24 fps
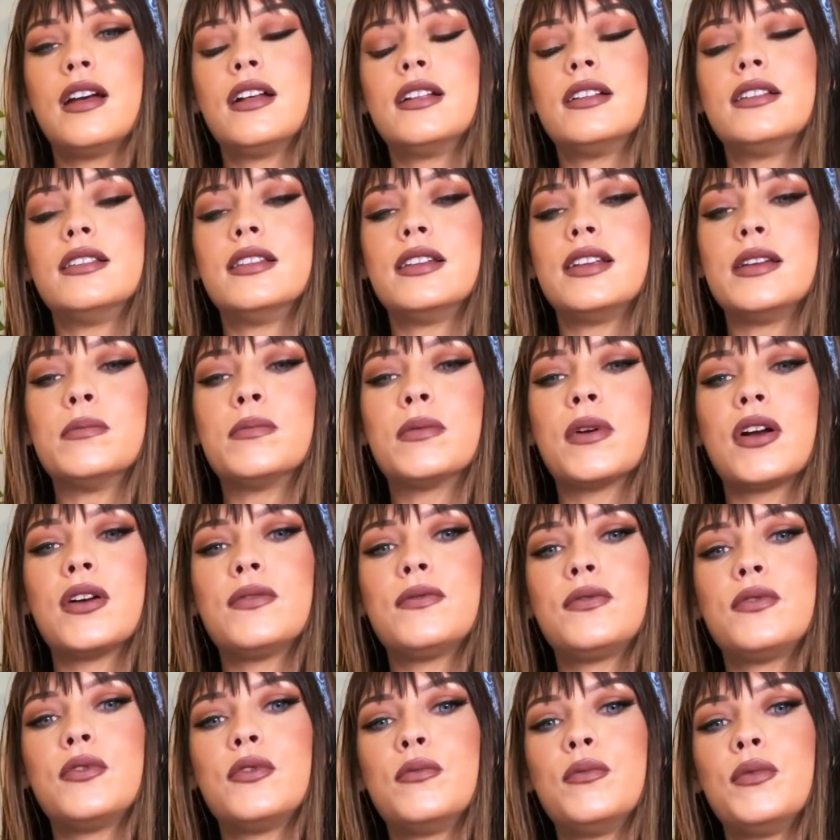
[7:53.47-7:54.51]
Libra
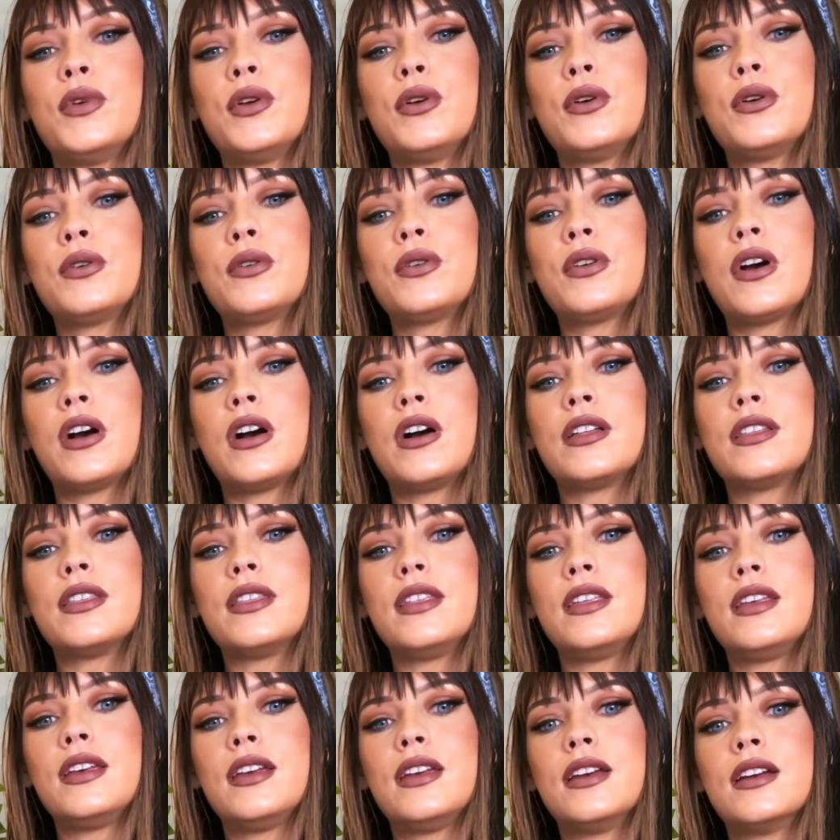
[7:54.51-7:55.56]
full moon on
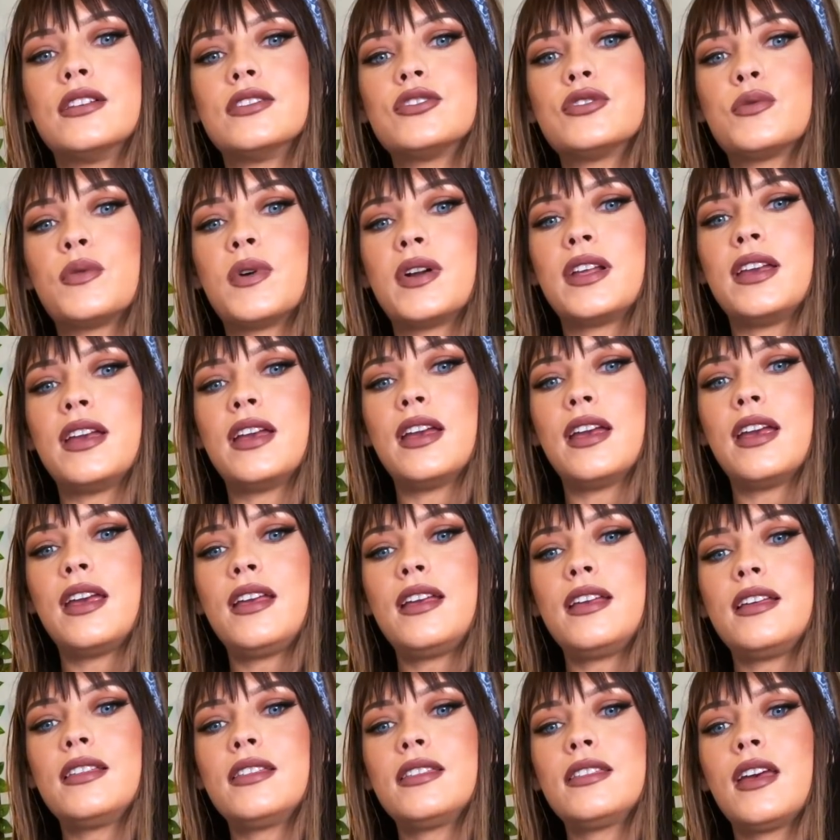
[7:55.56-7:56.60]
the
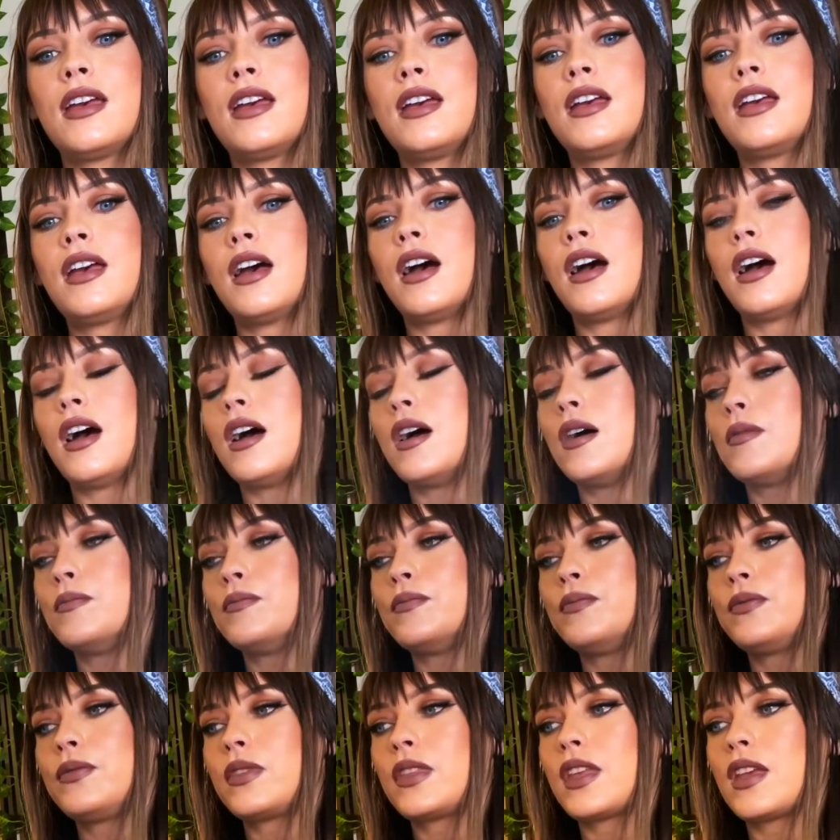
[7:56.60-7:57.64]
28th.
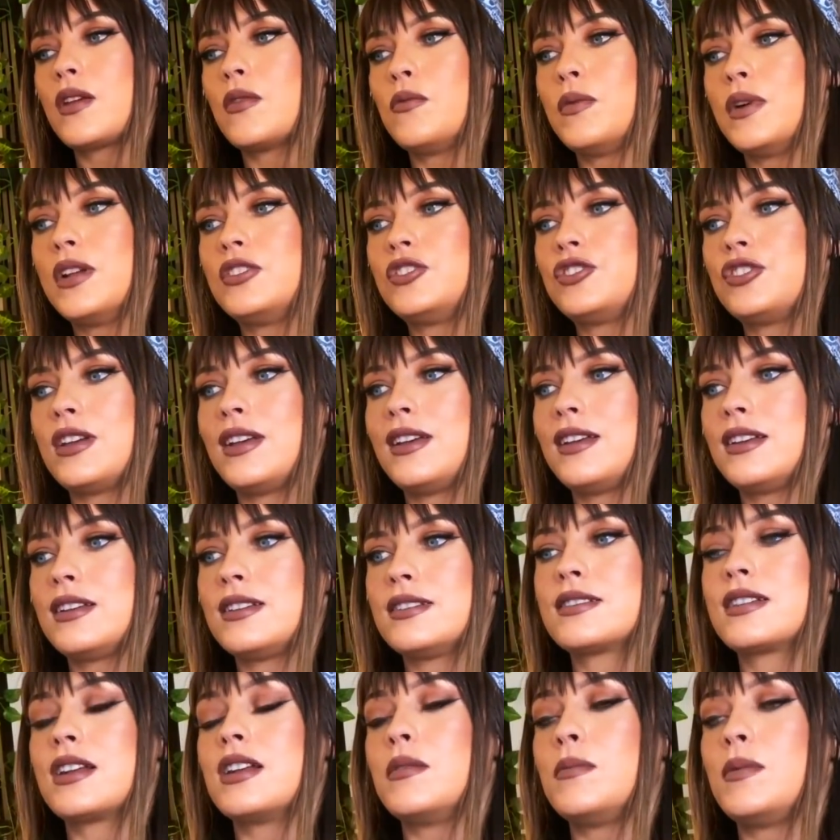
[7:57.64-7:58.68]
Um, which
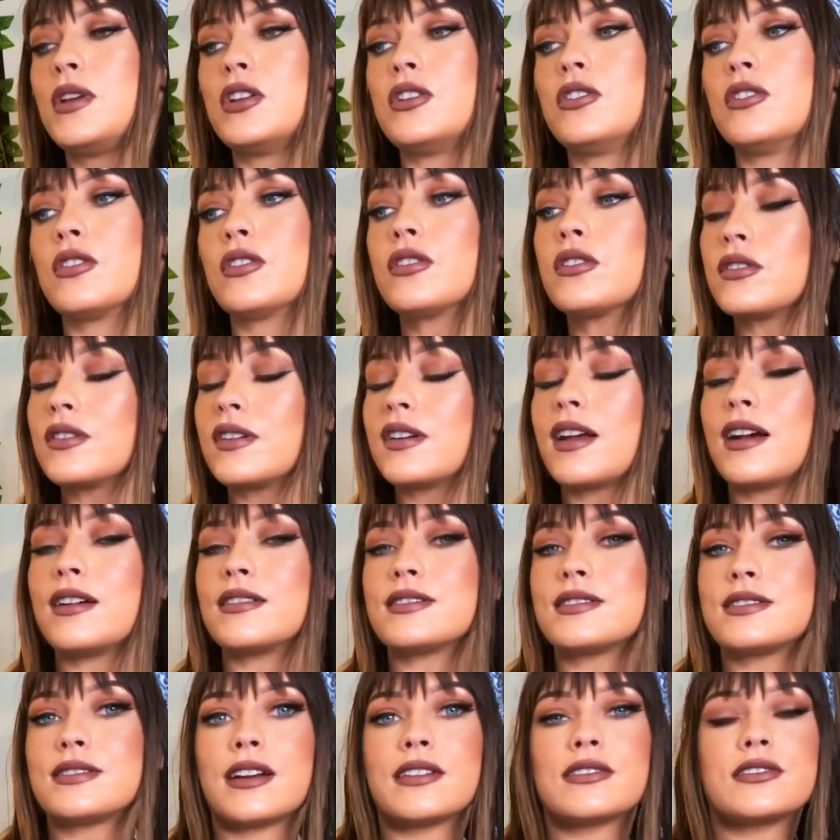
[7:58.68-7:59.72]
is going to be in your third
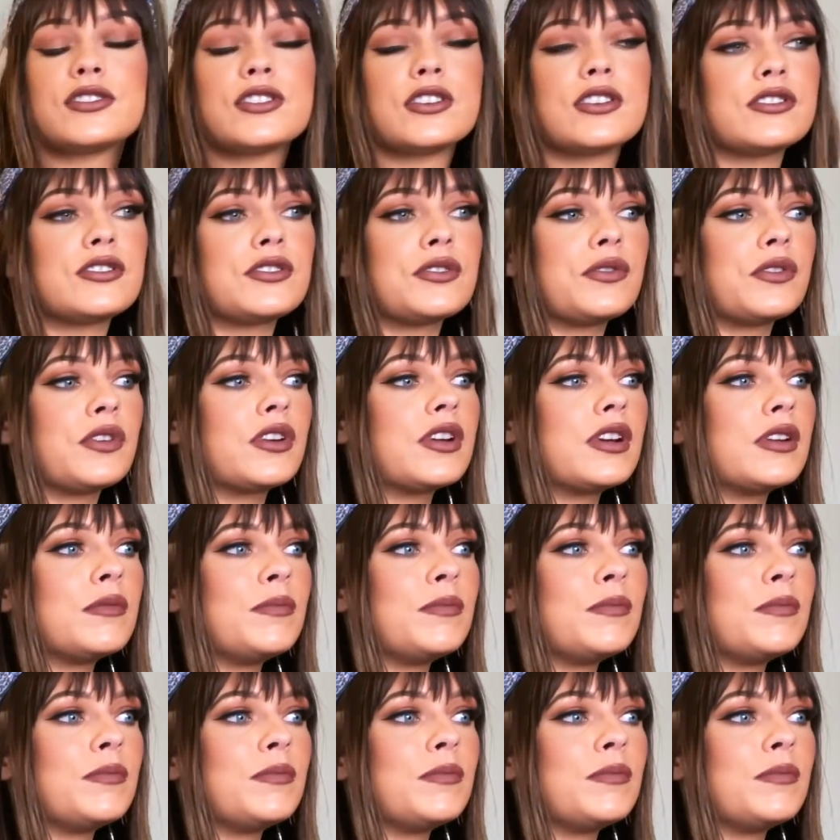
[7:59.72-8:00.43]
house sector. So there could